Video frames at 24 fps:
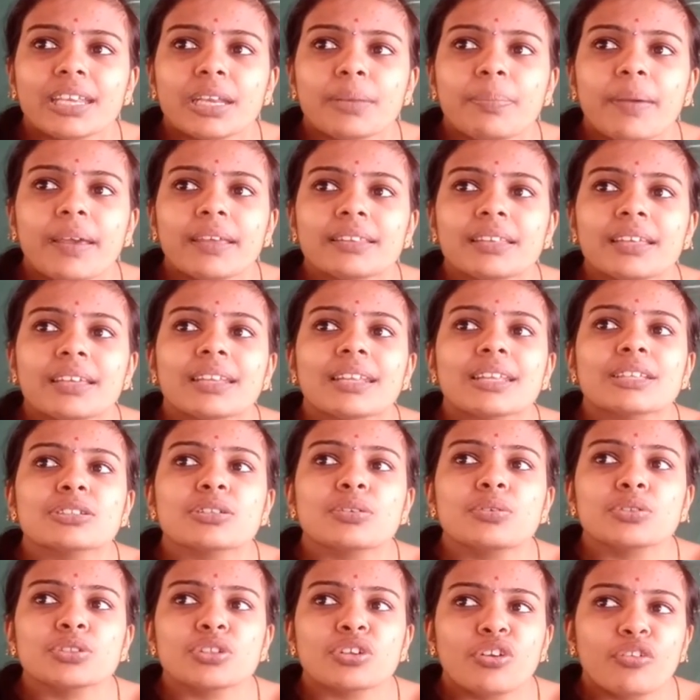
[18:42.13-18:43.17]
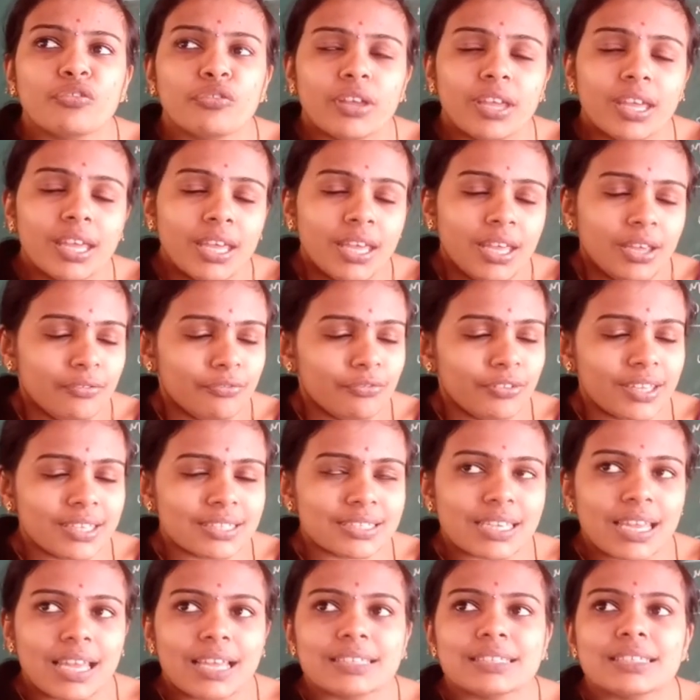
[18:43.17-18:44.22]
the resolution of a fixed
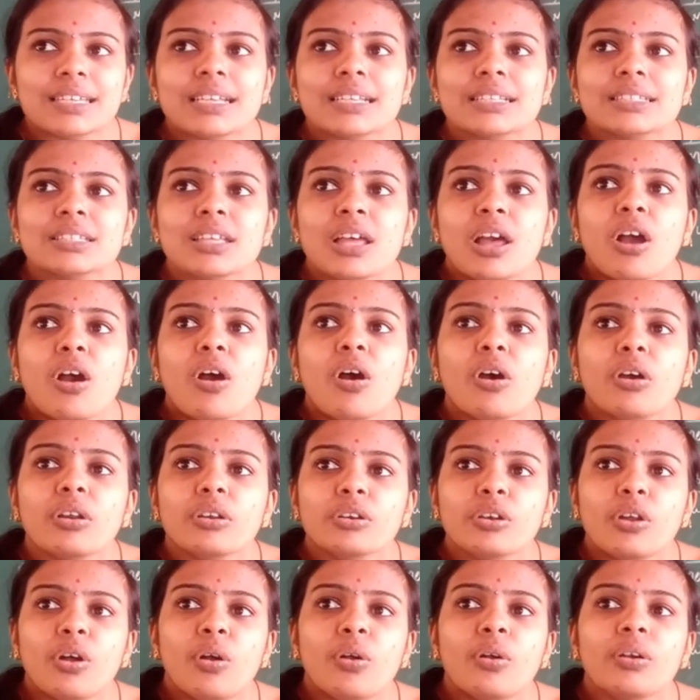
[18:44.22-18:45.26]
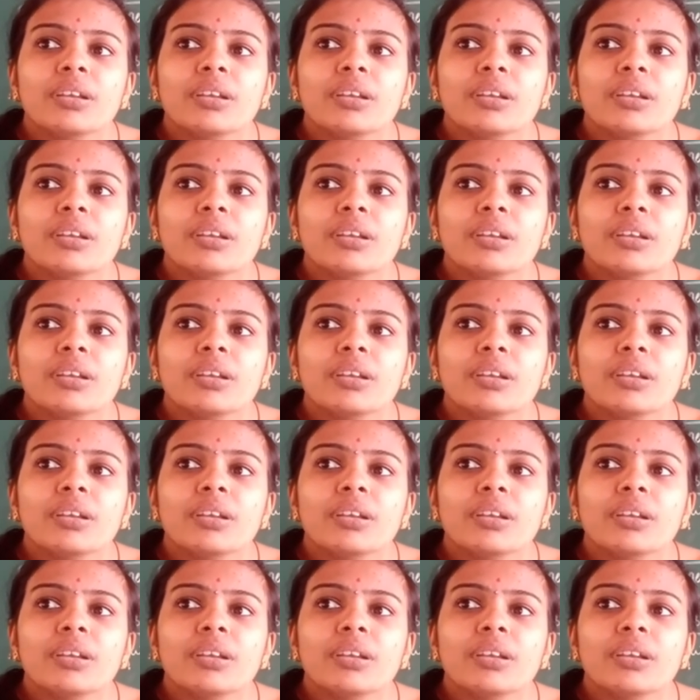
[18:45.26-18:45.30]
assets or not